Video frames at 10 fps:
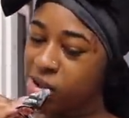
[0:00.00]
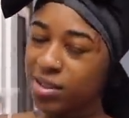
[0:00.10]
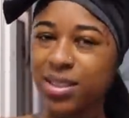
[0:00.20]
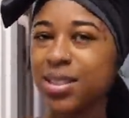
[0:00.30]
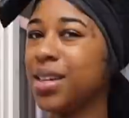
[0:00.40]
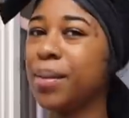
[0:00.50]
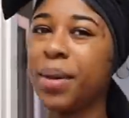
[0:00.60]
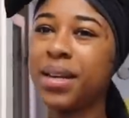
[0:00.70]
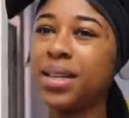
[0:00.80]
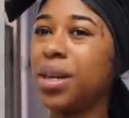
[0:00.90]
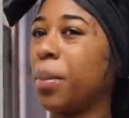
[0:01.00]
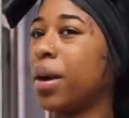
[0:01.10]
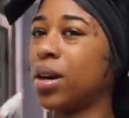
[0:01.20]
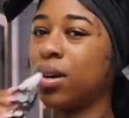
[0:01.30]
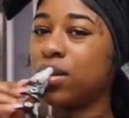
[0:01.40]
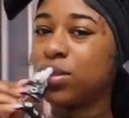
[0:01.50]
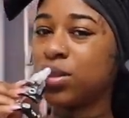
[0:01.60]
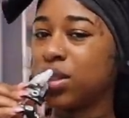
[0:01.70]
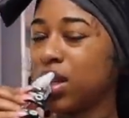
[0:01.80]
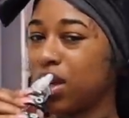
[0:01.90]
sin might need a
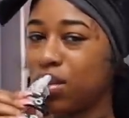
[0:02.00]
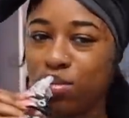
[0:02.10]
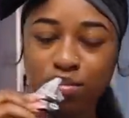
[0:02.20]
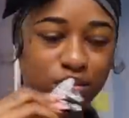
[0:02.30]
purse you know